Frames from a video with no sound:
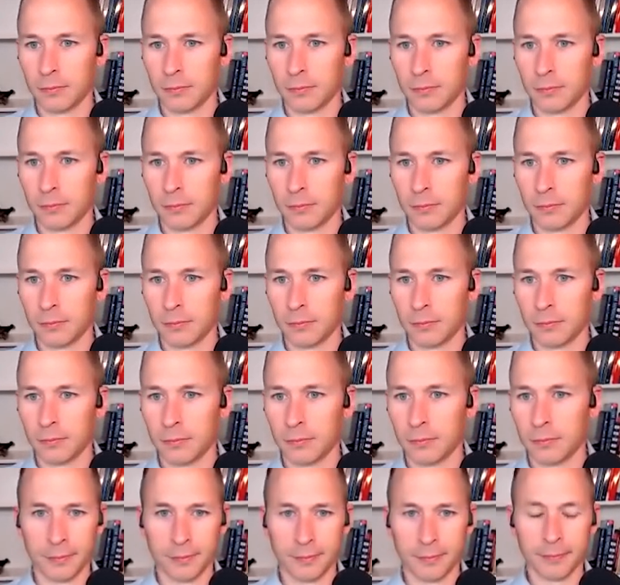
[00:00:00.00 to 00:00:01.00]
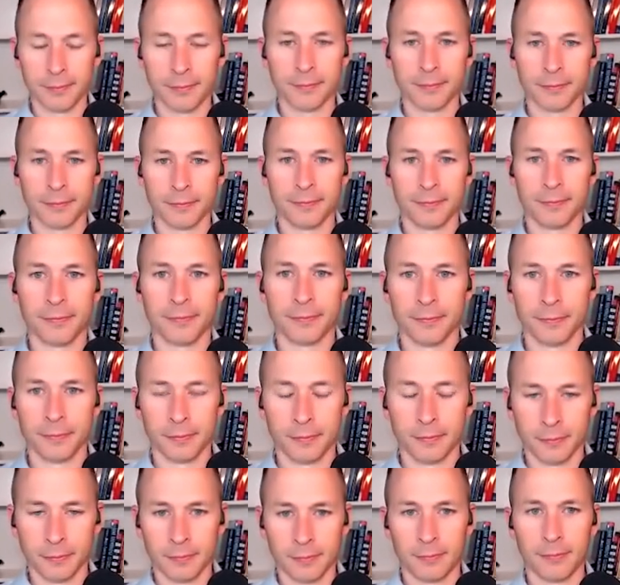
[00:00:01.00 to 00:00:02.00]

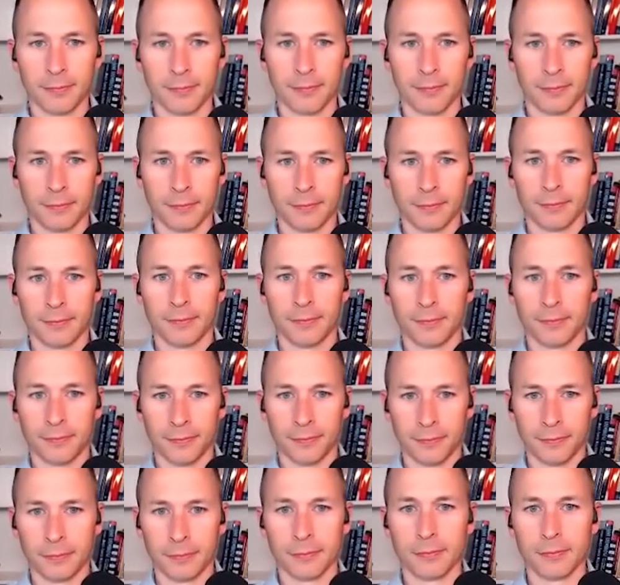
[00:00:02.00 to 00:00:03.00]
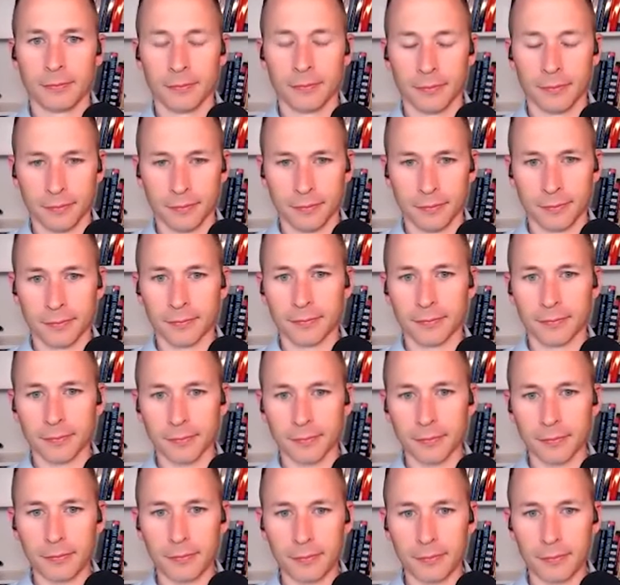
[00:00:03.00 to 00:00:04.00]

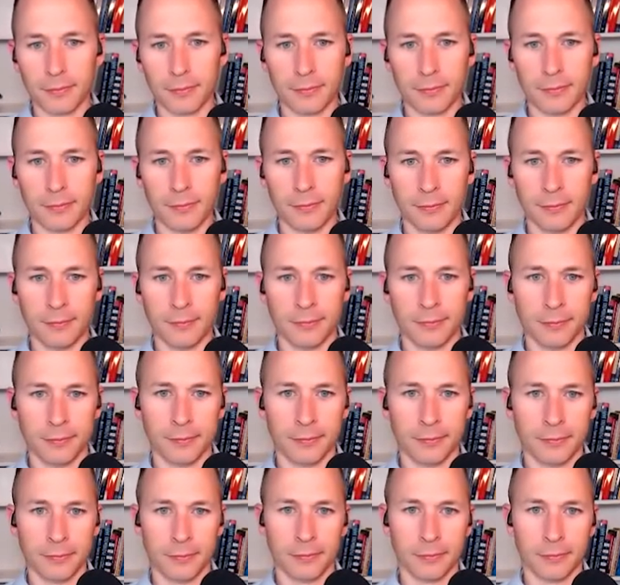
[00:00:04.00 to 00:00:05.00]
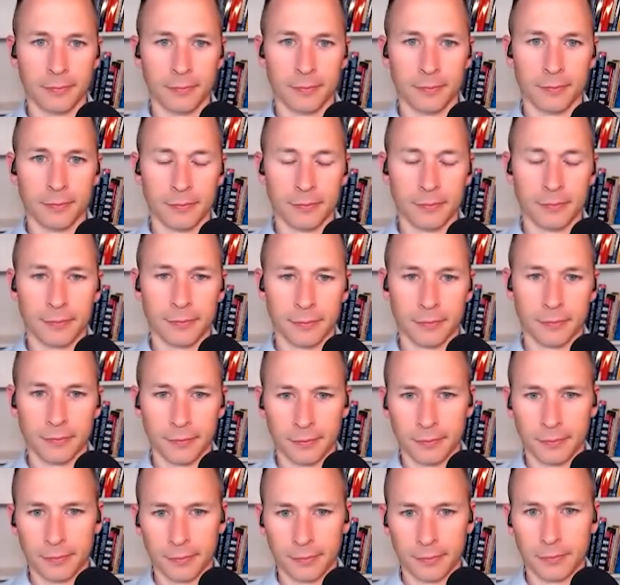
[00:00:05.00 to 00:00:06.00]

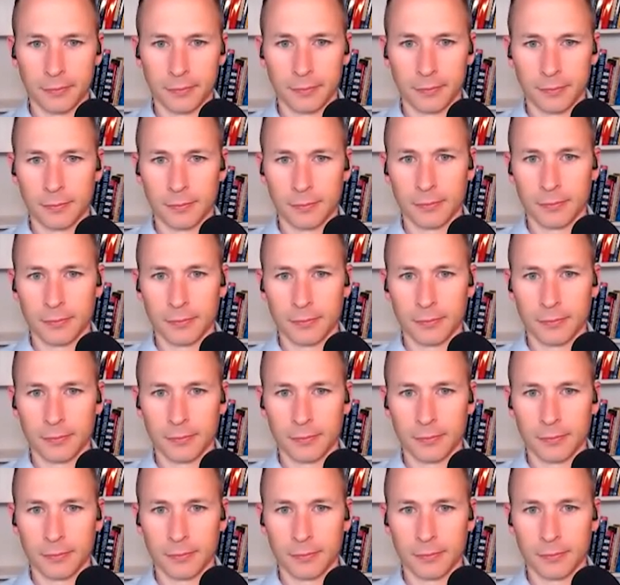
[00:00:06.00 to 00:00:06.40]
(silent)